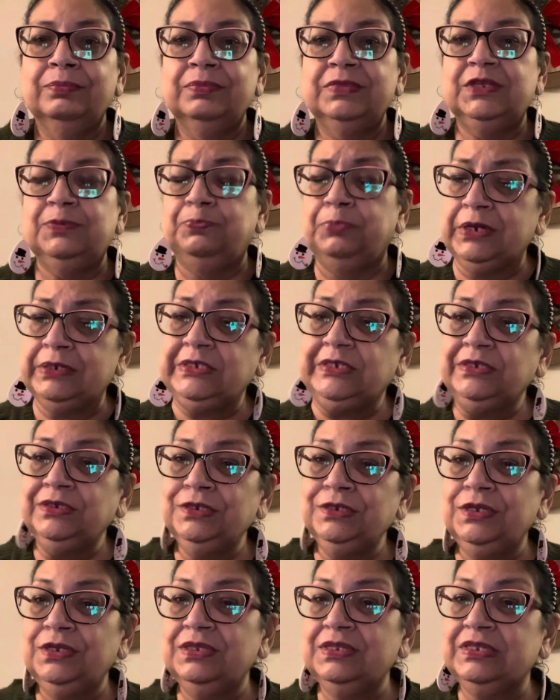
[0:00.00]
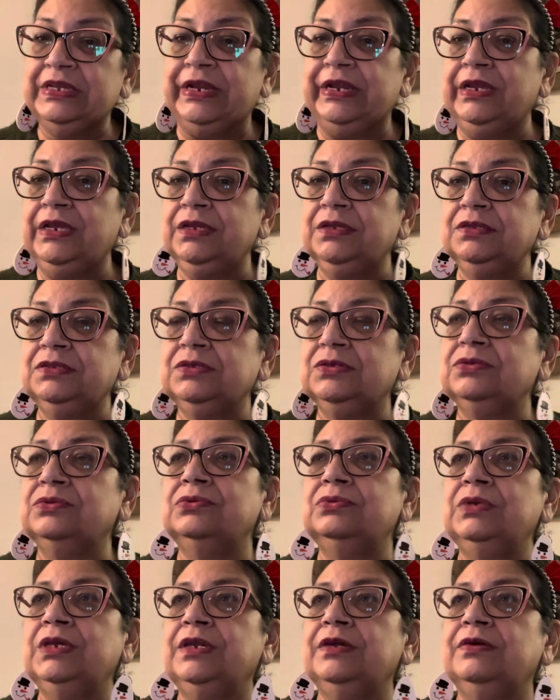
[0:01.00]
Depression can set
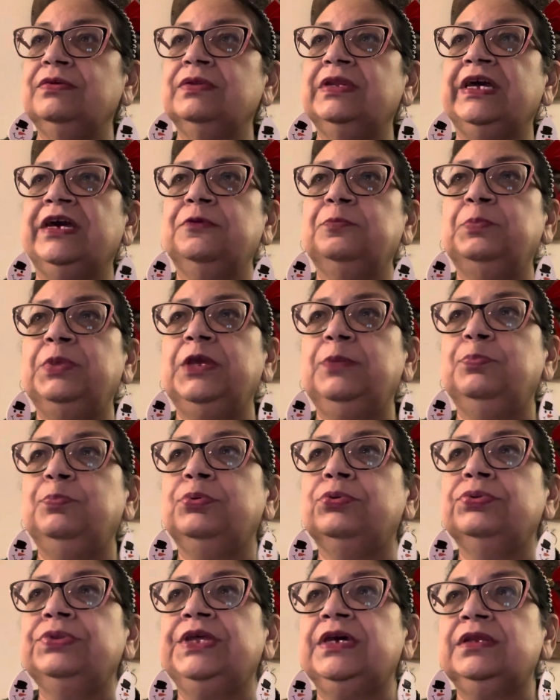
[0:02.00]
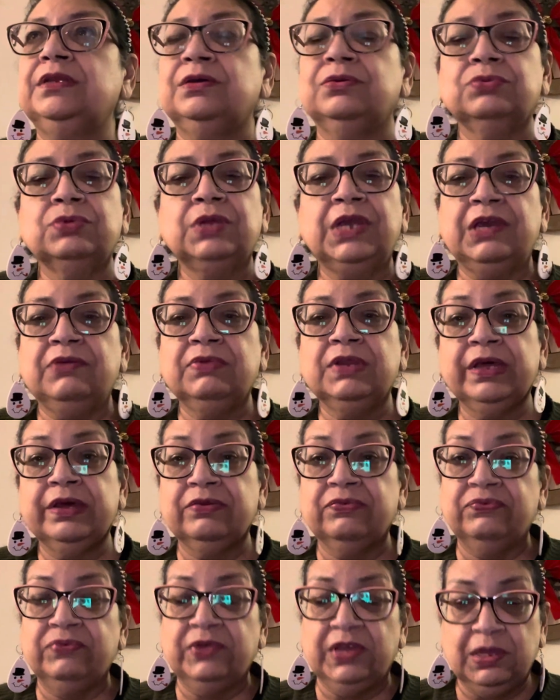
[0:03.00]
into, a lot of people that don't have a lot
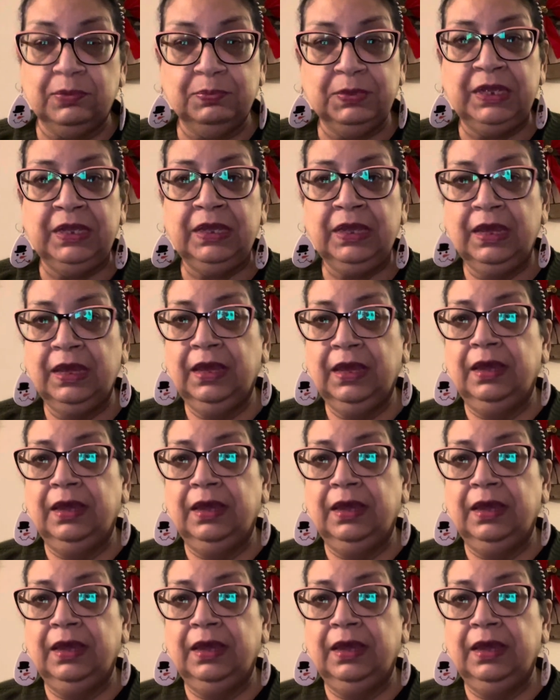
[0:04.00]
of family,